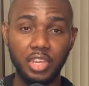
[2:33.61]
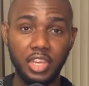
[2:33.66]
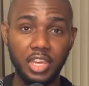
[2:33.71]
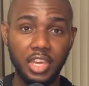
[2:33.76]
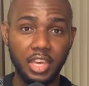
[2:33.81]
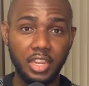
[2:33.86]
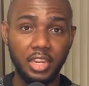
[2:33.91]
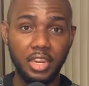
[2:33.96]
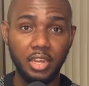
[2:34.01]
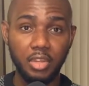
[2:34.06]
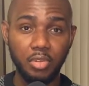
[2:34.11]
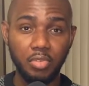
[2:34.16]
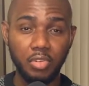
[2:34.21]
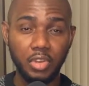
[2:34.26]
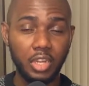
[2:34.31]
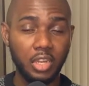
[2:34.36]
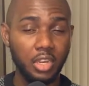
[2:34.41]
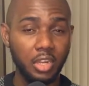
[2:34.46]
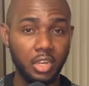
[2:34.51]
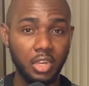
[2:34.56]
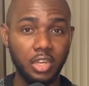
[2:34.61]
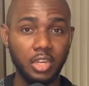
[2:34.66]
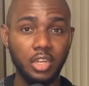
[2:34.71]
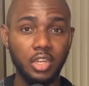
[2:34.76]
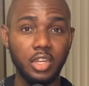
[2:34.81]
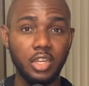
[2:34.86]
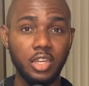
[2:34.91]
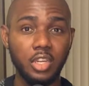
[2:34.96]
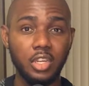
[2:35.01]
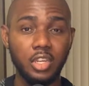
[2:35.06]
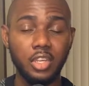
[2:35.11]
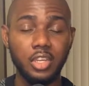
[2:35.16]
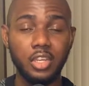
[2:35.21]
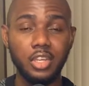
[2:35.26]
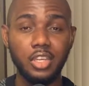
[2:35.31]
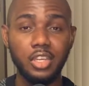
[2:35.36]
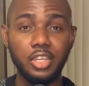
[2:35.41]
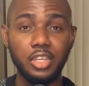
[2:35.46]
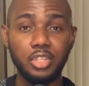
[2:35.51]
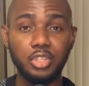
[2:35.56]
getting out of her car,
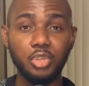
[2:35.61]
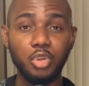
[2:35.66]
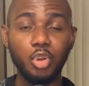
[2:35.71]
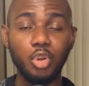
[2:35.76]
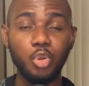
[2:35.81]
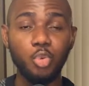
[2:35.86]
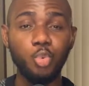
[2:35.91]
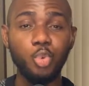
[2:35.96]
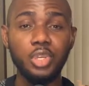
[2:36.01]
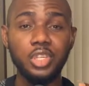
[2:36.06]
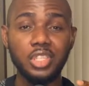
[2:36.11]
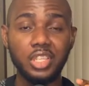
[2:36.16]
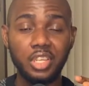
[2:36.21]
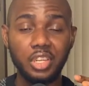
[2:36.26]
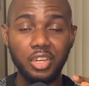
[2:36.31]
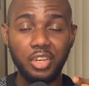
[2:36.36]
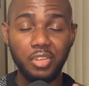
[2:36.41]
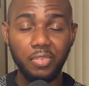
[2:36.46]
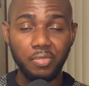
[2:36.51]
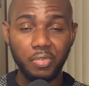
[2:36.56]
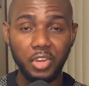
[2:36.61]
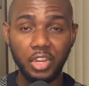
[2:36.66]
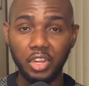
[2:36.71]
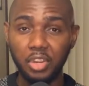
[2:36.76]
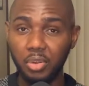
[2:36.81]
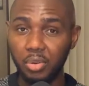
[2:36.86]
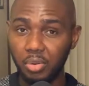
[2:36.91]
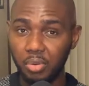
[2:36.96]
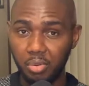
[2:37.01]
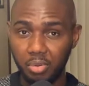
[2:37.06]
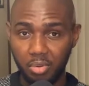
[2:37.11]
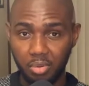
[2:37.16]
it's always a different girl.